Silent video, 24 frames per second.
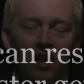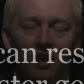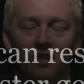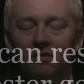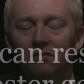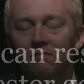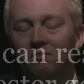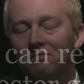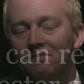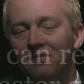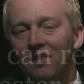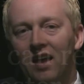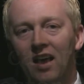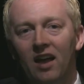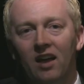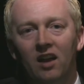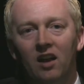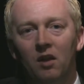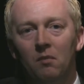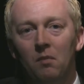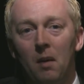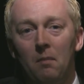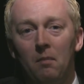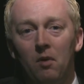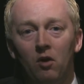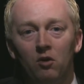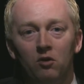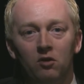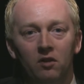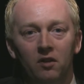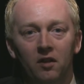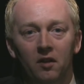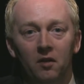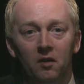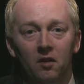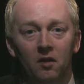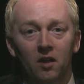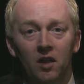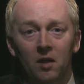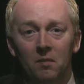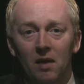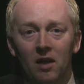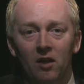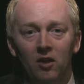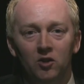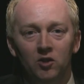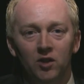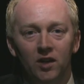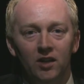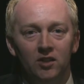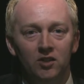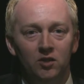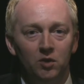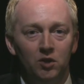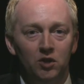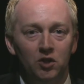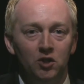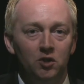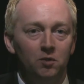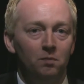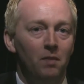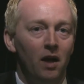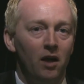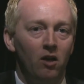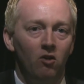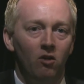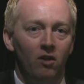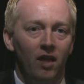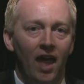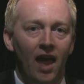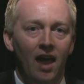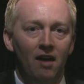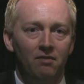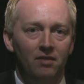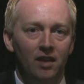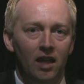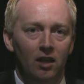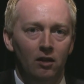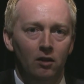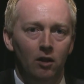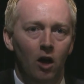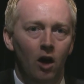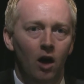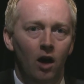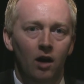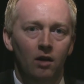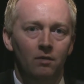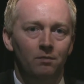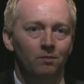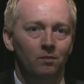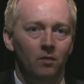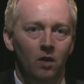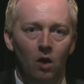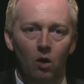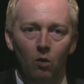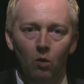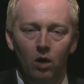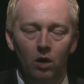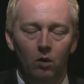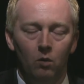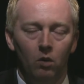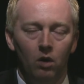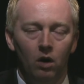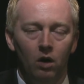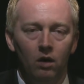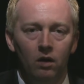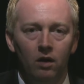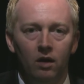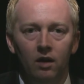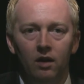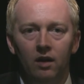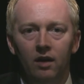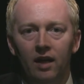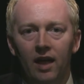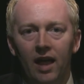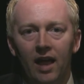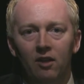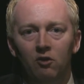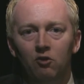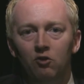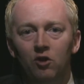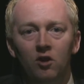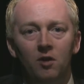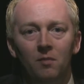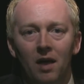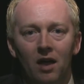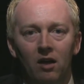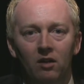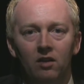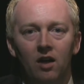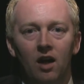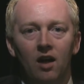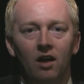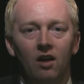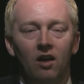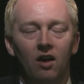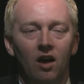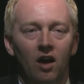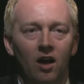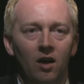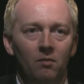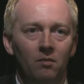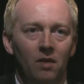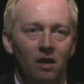I'm going to give my personal email address, which is michaelgaffneylaw, all one word, @gmail.com.